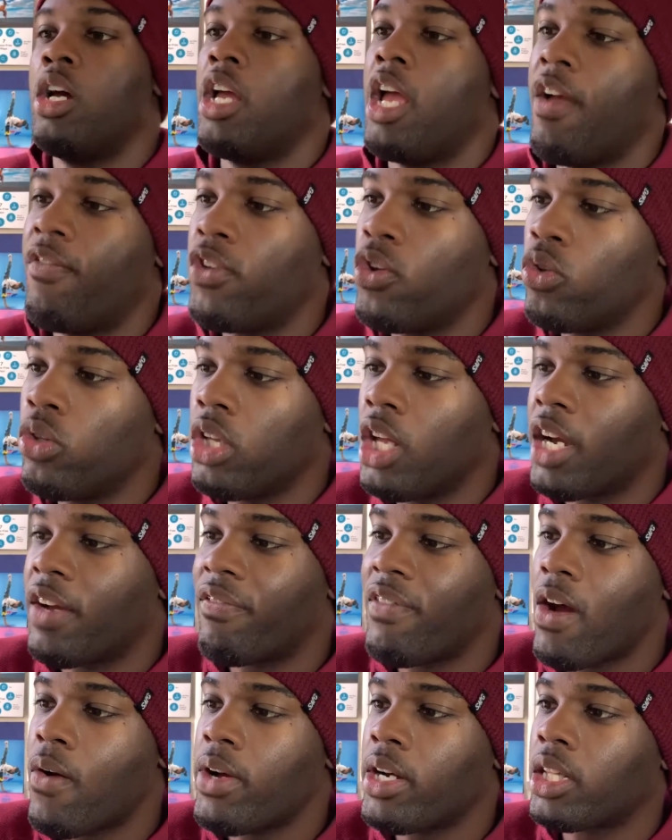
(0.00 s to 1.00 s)
if you look
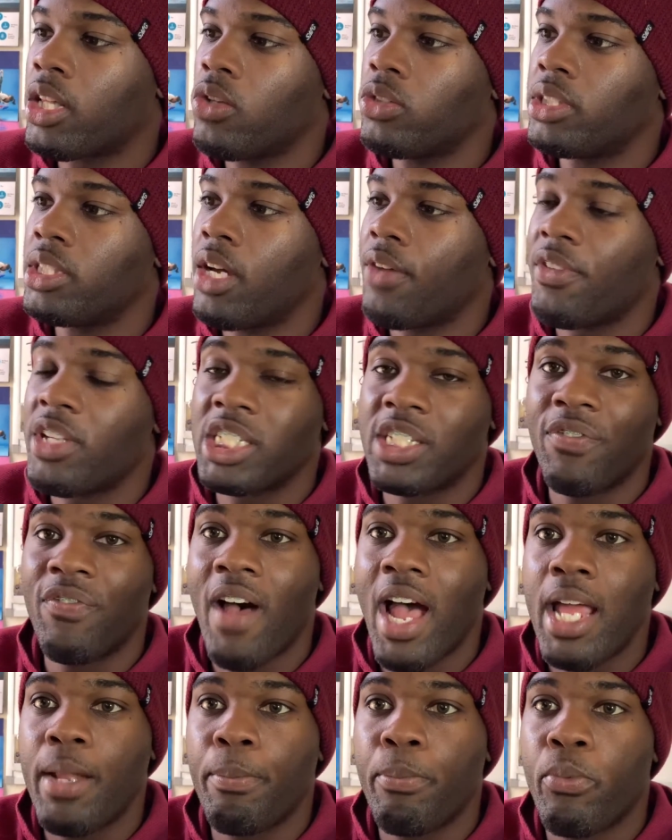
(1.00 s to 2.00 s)
very closely on this
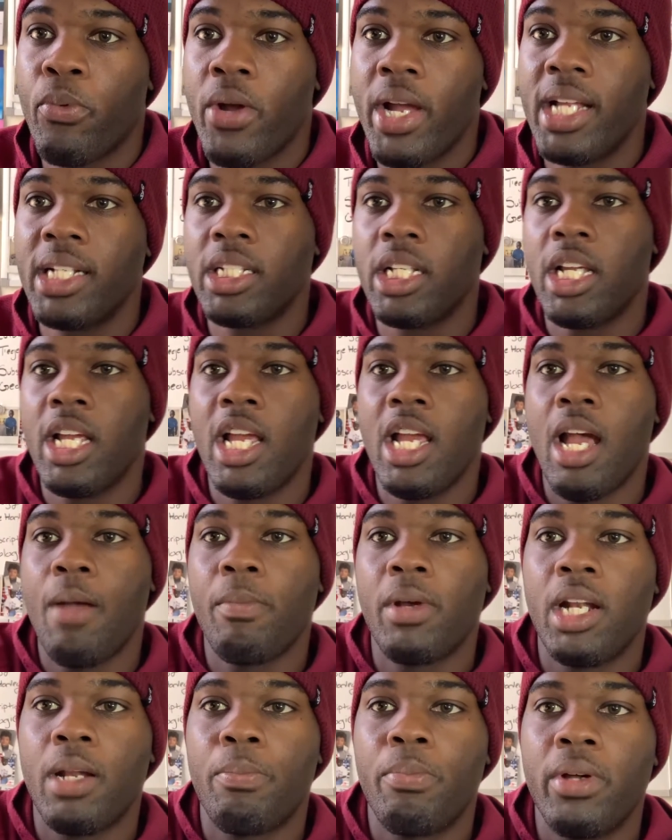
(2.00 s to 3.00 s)
fine print, I'm
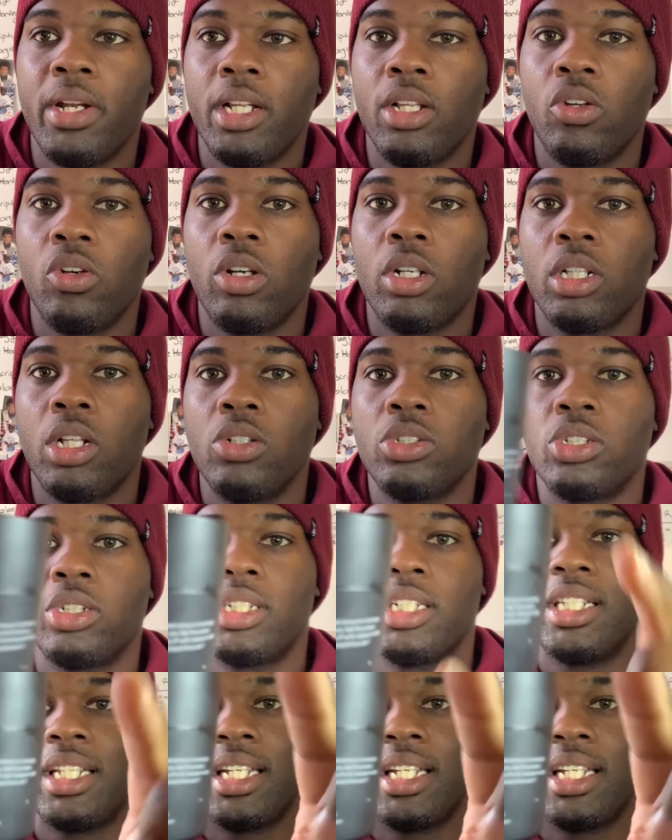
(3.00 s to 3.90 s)
gonna put it a little closer to